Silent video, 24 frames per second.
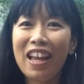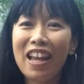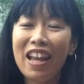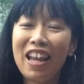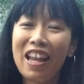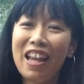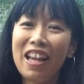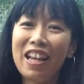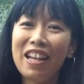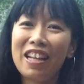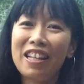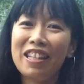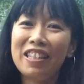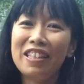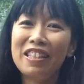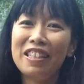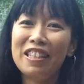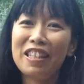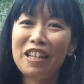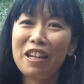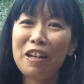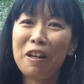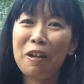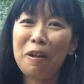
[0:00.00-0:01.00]

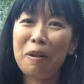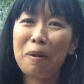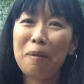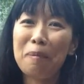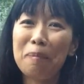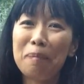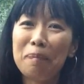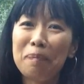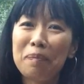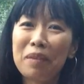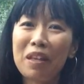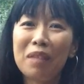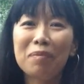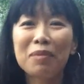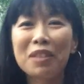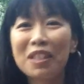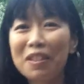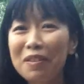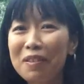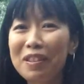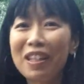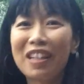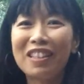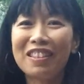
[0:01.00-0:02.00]
And um, I'm
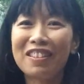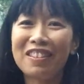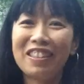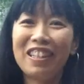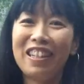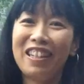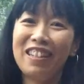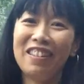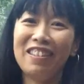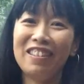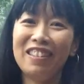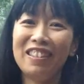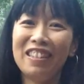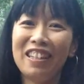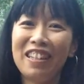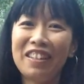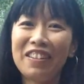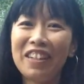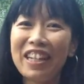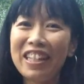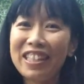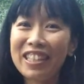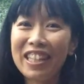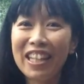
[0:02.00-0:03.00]
so glad you're here.
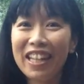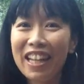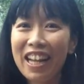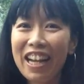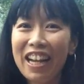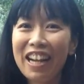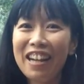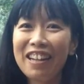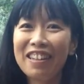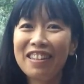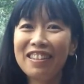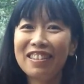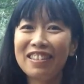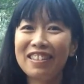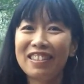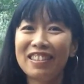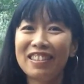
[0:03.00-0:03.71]
All right, take care.